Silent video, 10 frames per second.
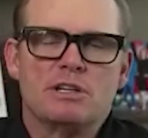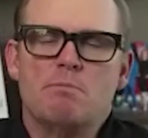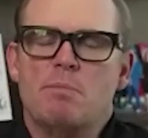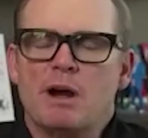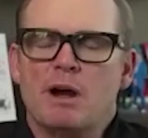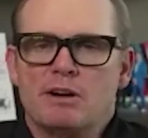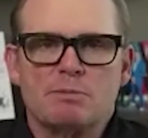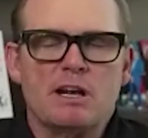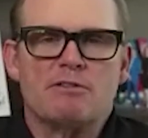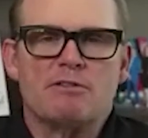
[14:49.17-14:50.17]
it was an
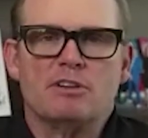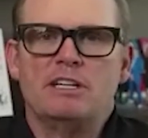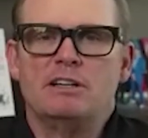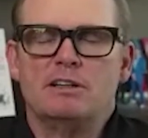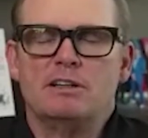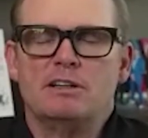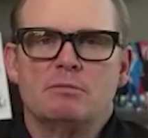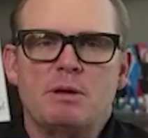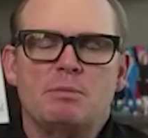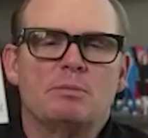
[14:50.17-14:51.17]
embarrassment every
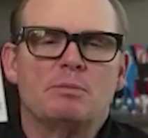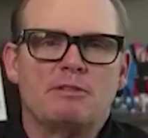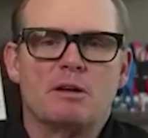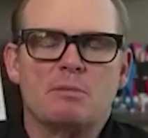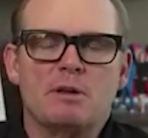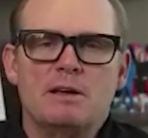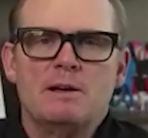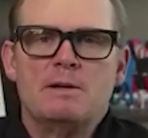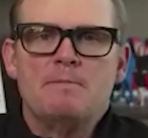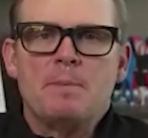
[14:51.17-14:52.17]
year people would make fun of
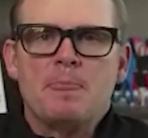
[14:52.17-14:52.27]
me